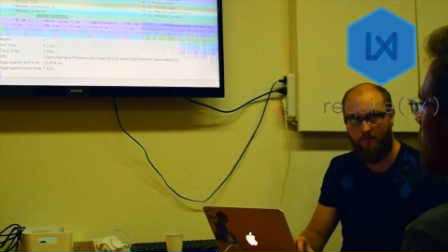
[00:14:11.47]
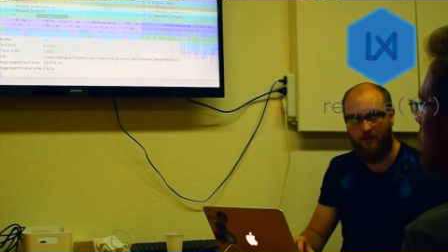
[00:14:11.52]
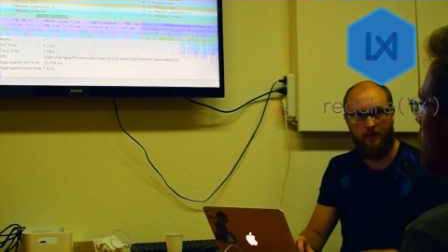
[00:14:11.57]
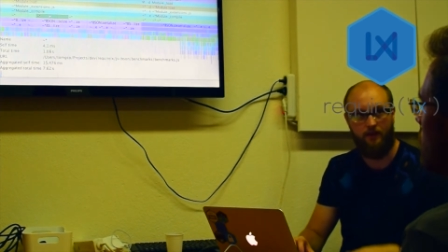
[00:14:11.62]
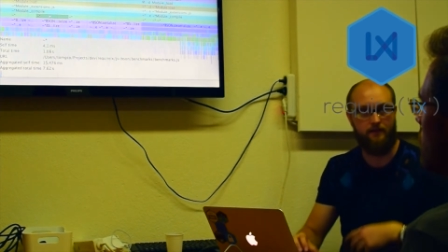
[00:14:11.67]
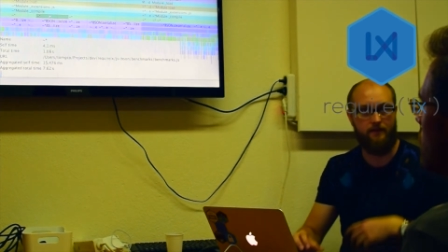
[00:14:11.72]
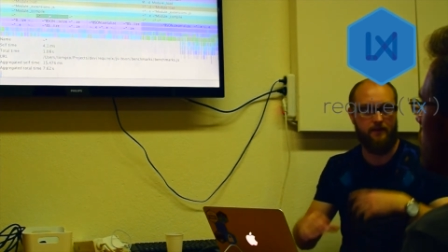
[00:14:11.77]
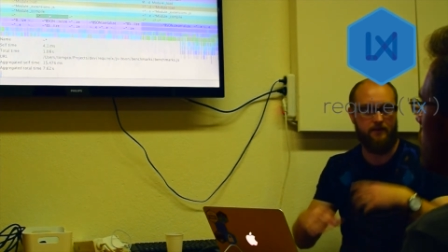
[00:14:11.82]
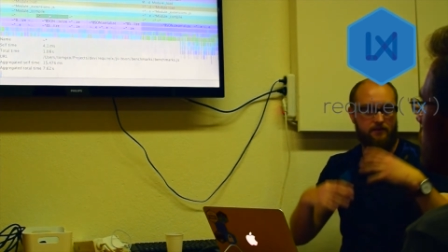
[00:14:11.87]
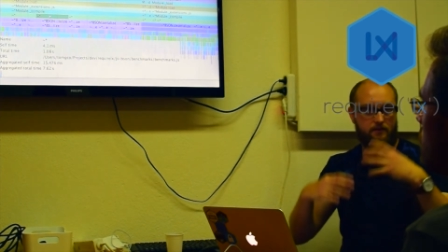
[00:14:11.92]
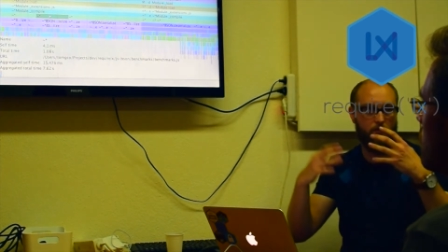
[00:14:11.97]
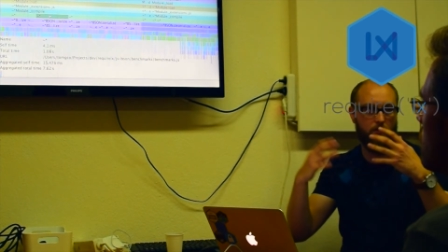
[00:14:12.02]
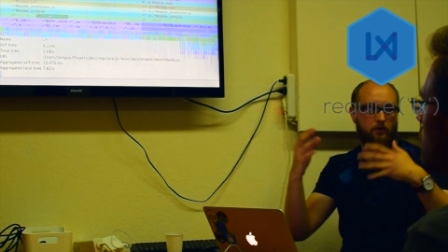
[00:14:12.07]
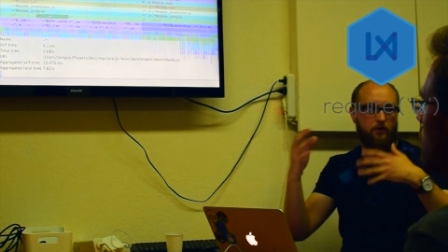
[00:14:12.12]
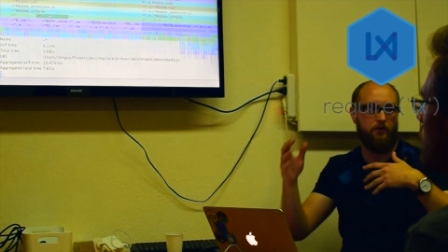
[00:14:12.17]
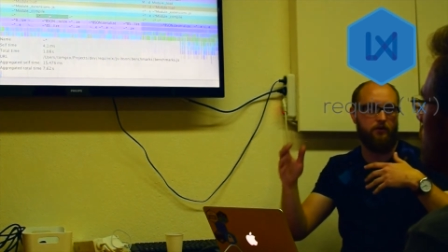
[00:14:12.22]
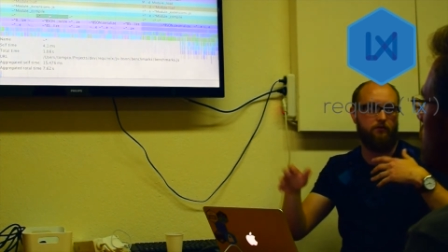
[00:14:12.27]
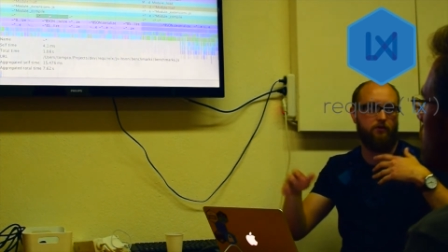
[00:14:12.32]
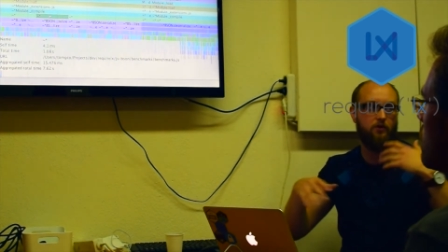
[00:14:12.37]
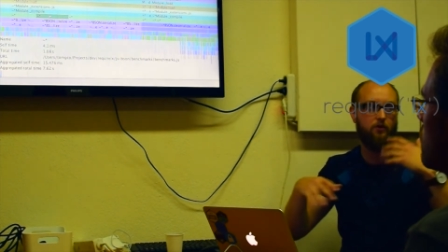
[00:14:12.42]
Like that's
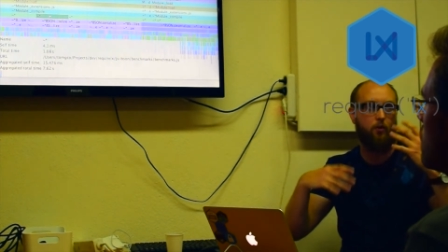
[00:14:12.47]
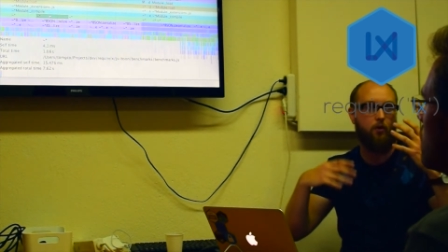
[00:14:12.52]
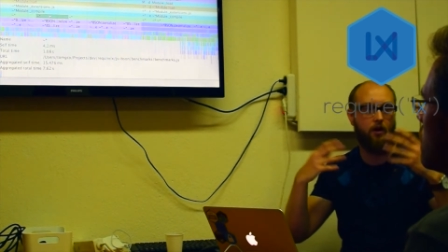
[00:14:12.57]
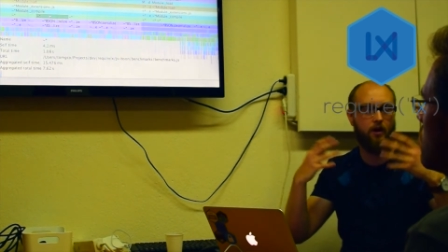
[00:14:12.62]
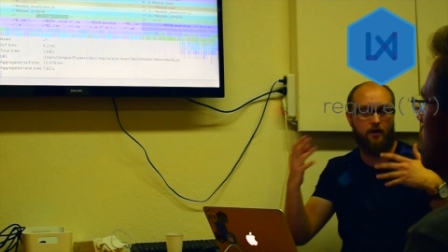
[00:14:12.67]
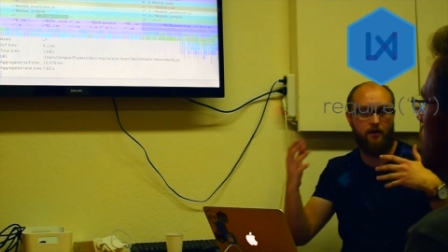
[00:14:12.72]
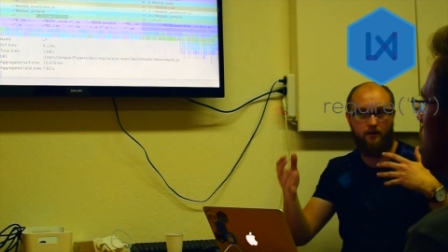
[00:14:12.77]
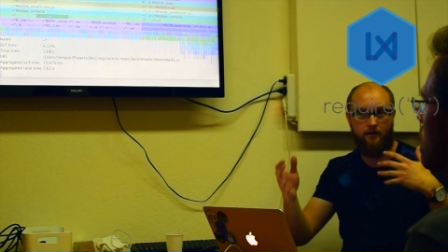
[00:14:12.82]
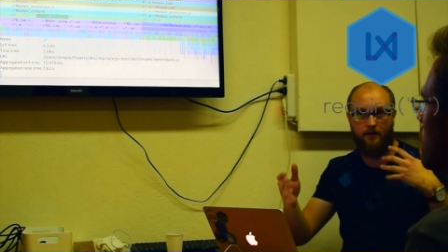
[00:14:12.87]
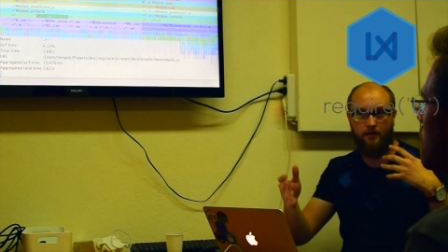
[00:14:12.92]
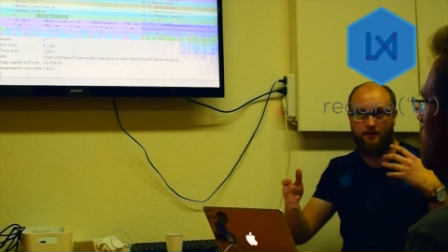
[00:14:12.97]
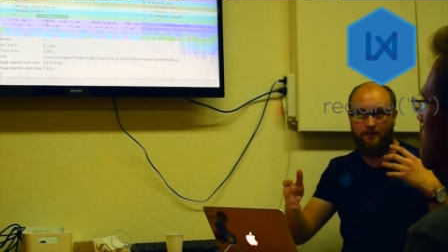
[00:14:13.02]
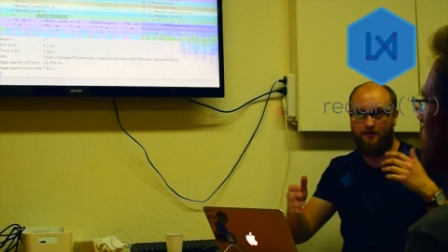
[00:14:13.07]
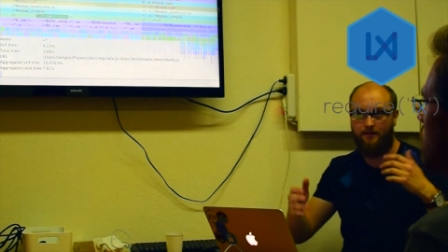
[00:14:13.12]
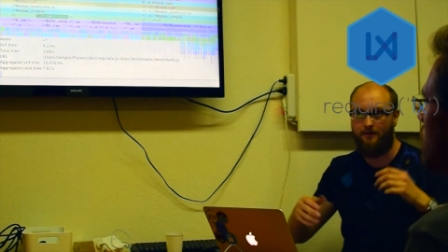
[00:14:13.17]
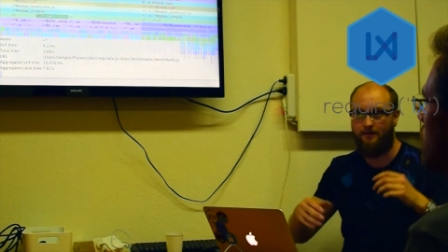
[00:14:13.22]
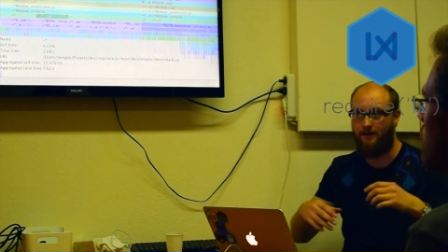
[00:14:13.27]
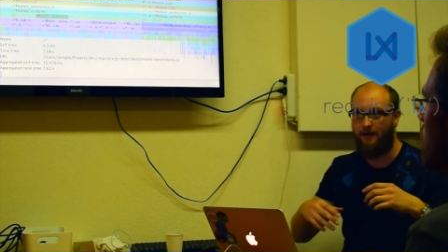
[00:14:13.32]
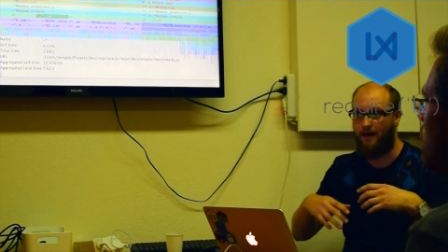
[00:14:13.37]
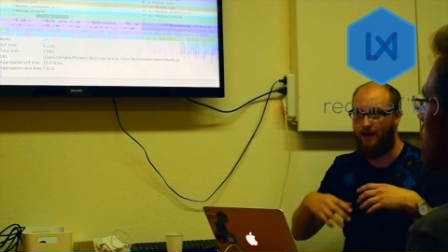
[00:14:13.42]
where your requiring
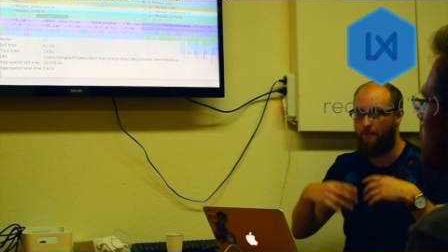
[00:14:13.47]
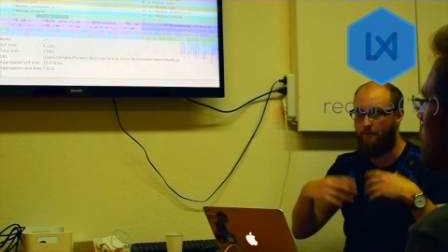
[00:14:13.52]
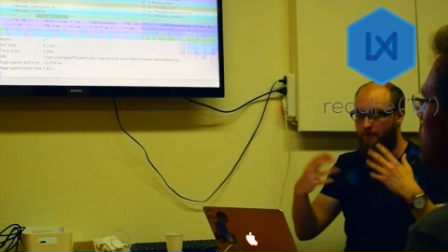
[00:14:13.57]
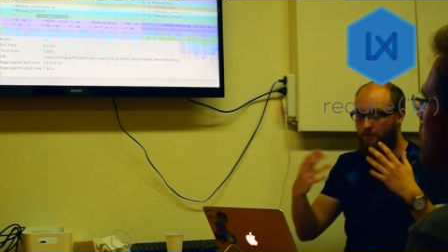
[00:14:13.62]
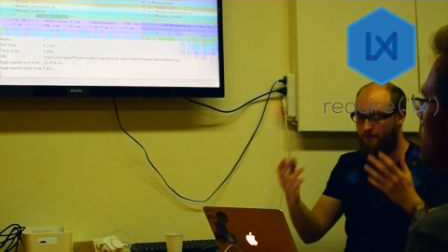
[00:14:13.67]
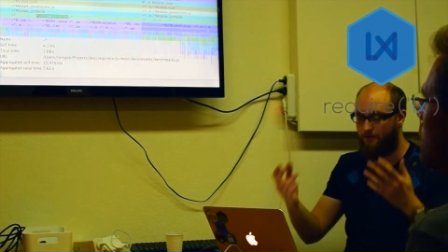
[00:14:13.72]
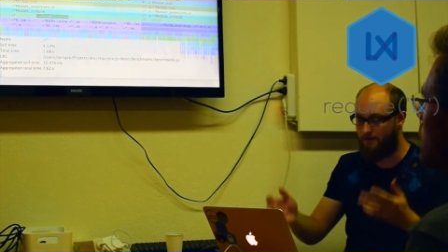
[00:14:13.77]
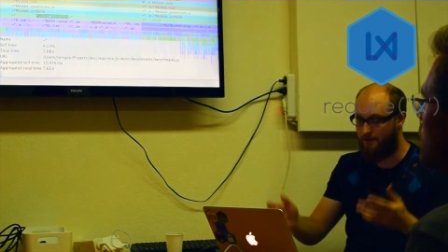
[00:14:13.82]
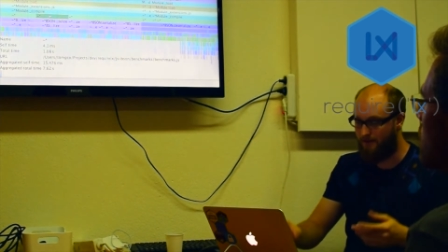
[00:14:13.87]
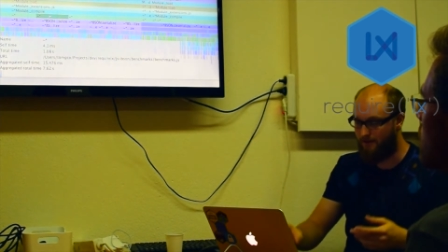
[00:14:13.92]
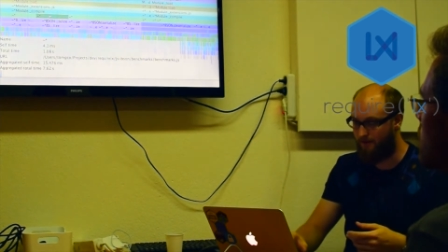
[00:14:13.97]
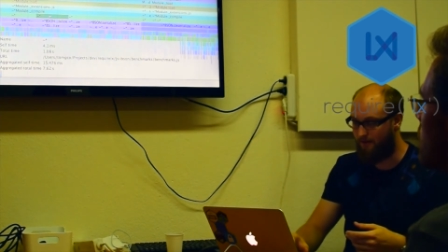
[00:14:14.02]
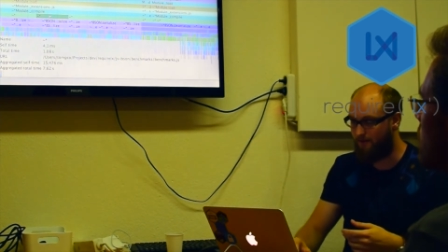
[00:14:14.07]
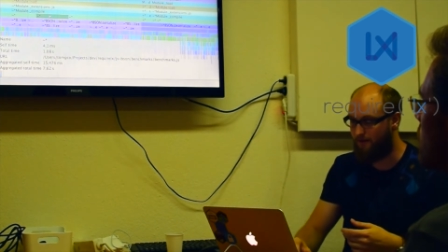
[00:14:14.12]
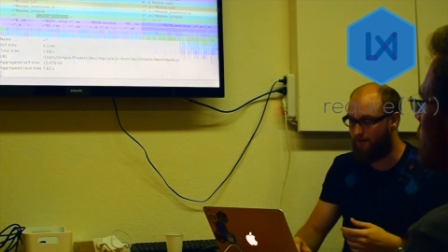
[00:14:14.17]
happens,